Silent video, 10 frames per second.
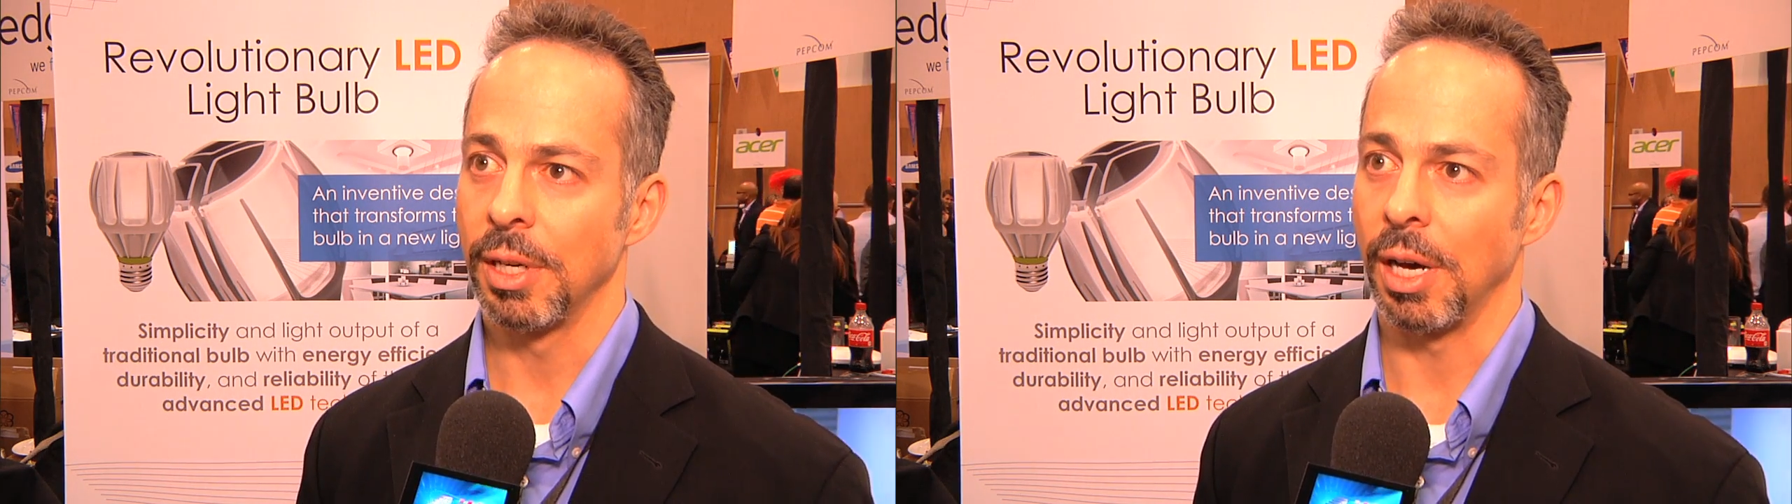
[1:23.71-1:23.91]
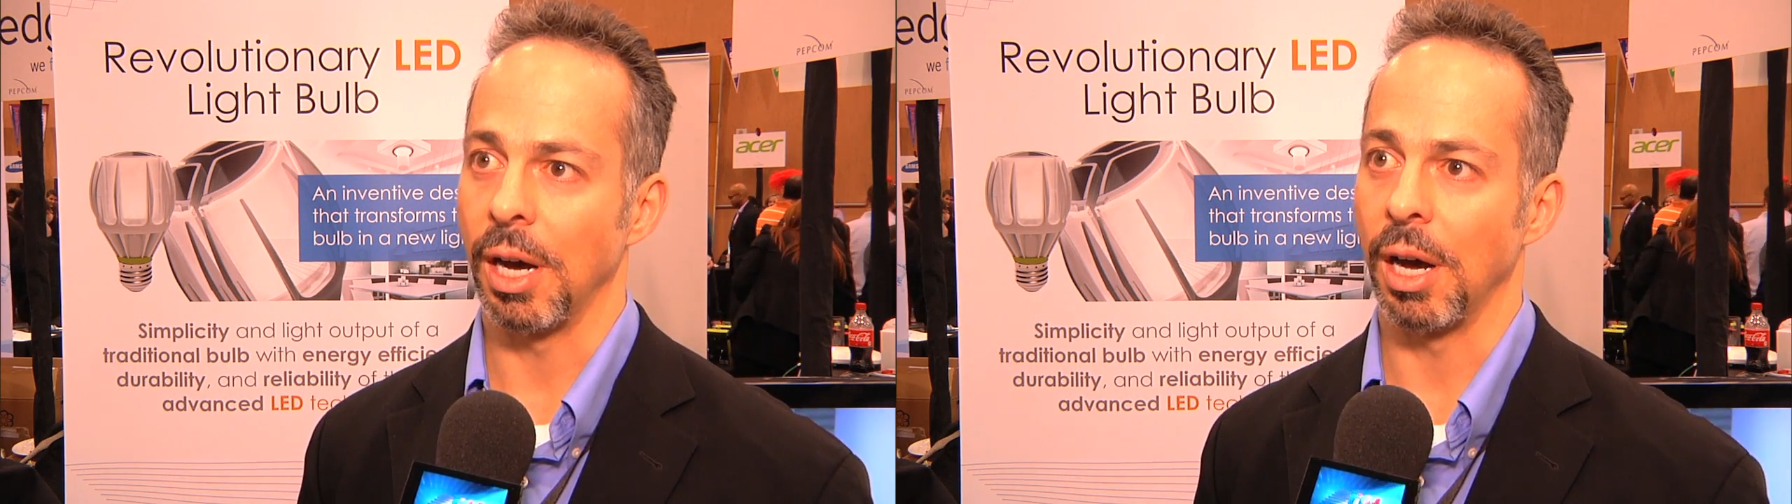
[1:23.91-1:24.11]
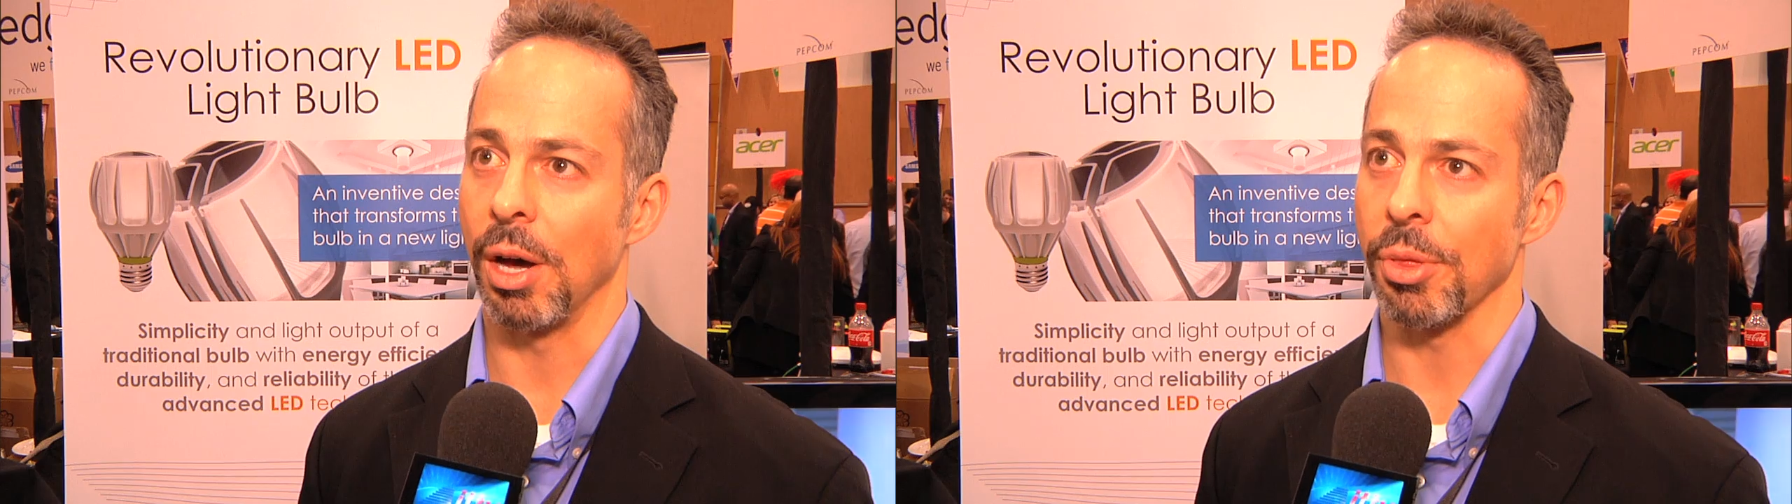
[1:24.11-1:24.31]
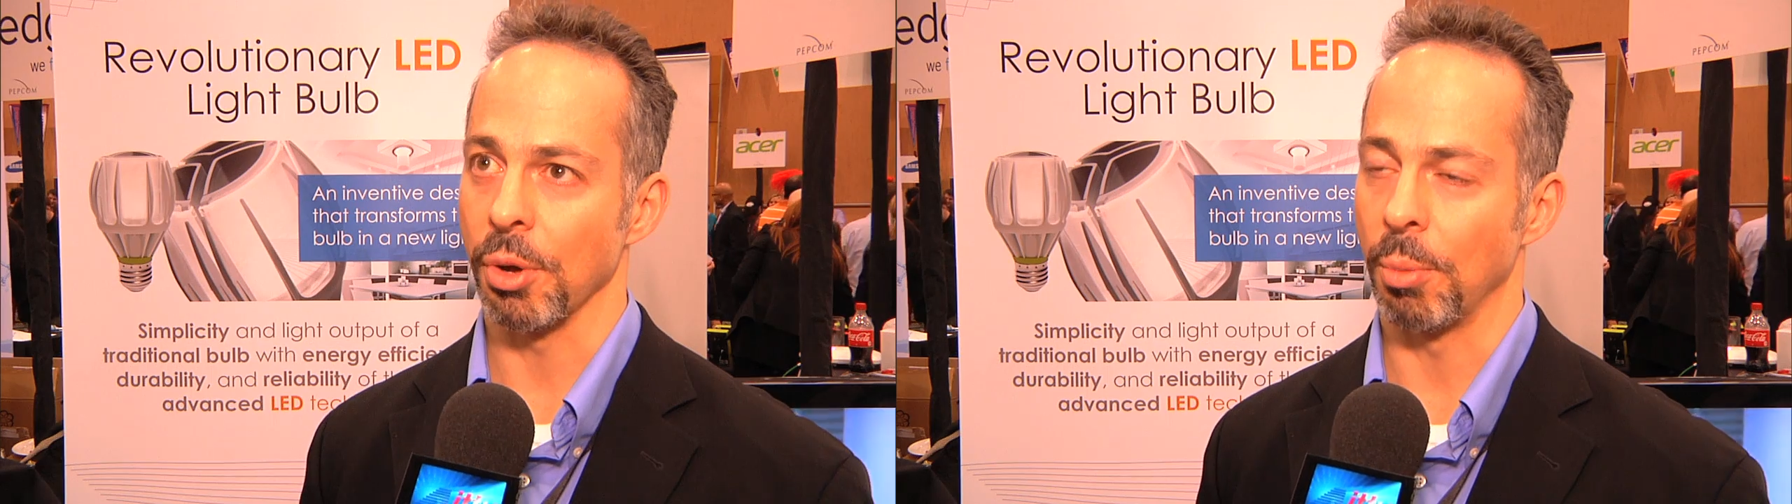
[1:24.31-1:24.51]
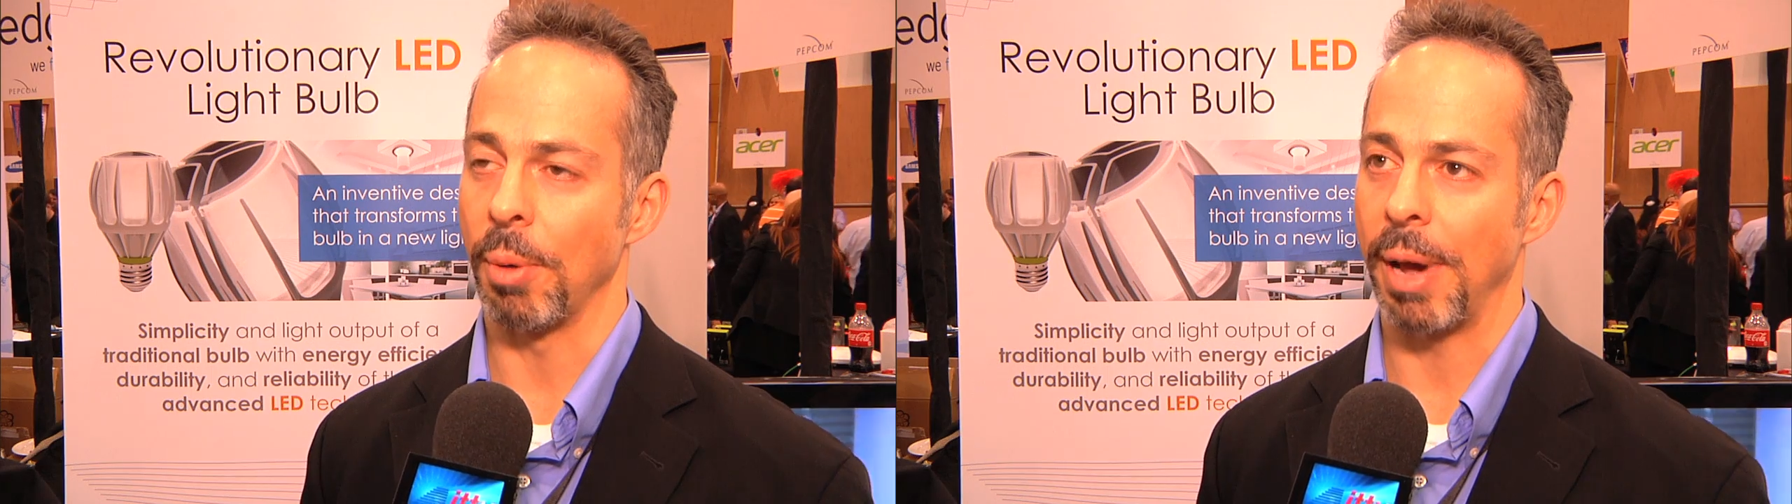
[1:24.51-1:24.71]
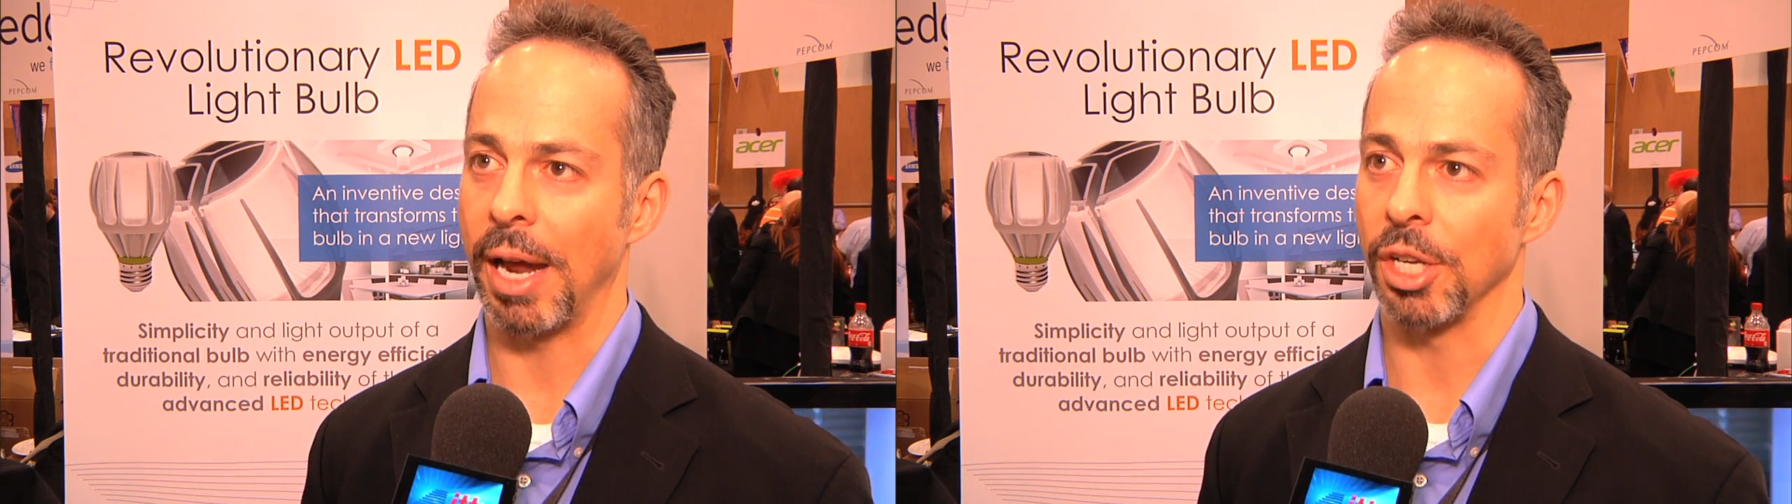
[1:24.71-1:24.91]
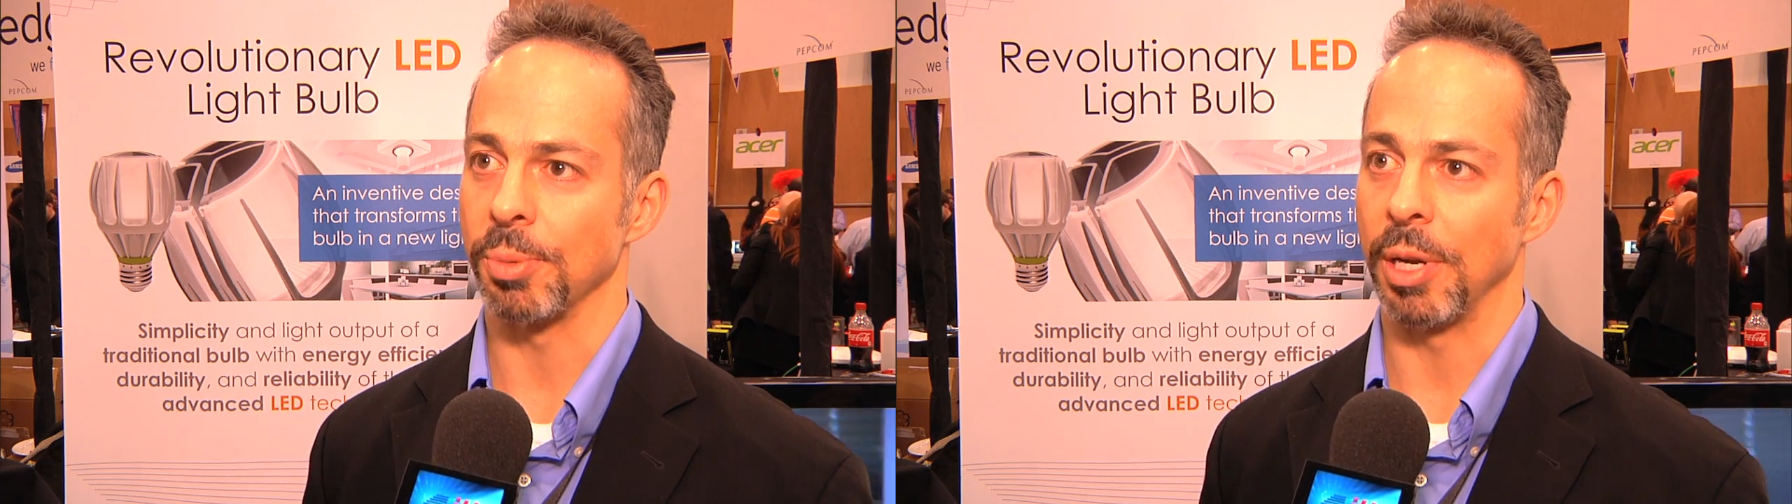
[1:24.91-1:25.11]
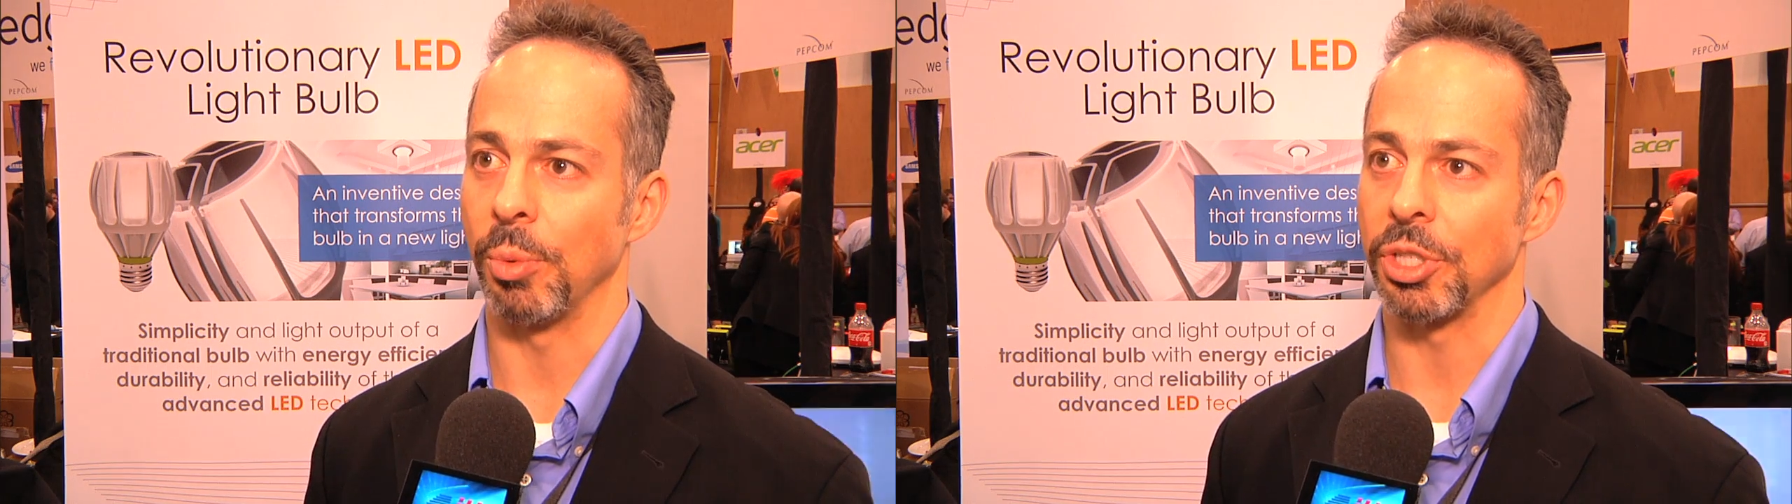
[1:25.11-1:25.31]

uh, thermal management,